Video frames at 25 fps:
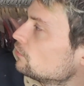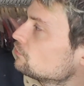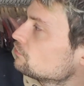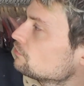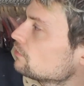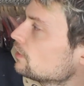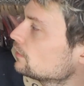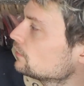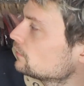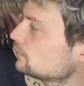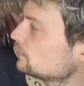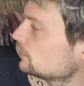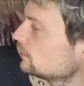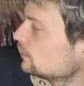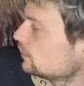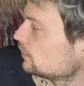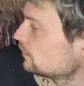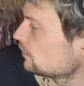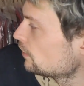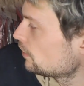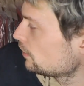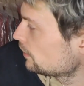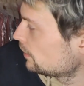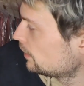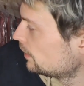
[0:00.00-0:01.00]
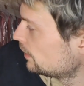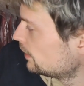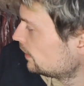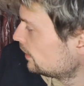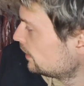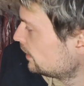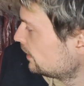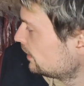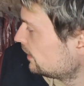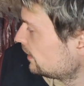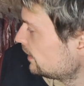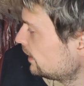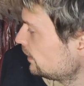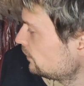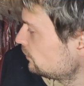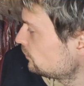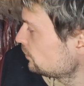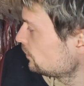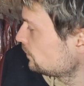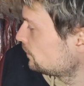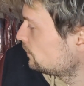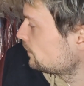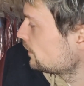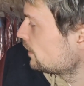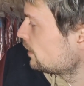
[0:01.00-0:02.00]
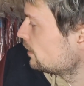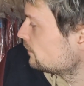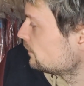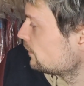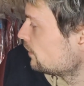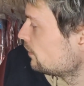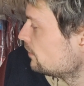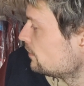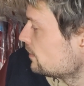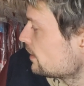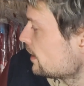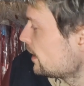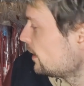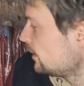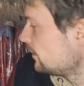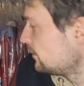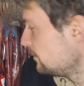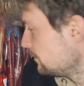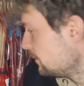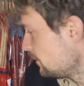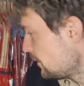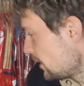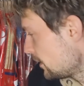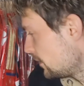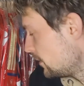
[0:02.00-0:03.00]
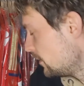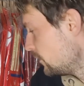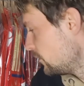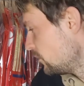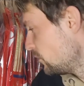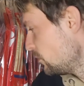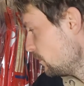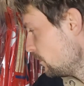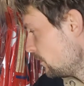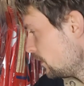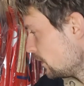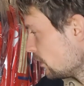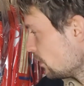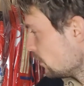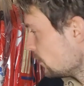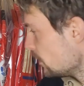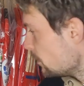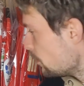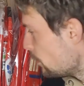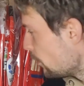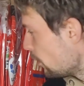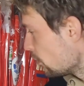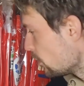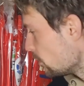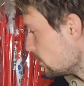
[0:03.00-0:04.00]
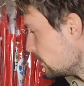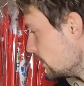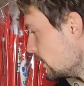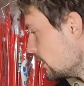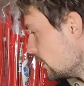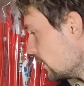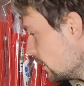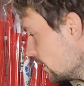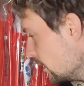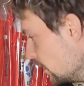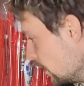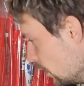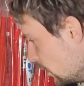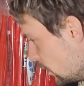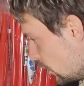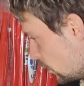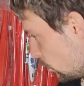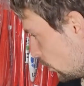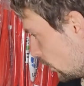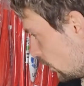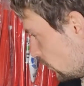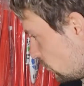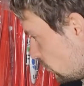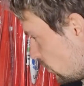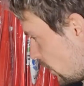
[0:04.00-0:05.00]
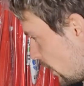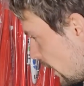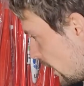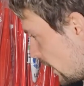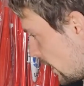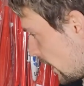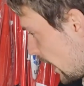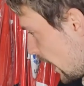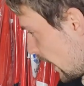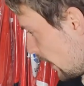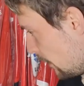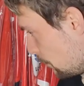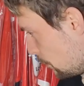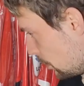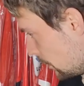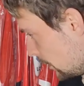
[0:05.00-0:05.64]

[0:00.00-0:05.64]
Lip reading: all transferred on. It's just very, very nice. In fact, there's something on the bottom here which I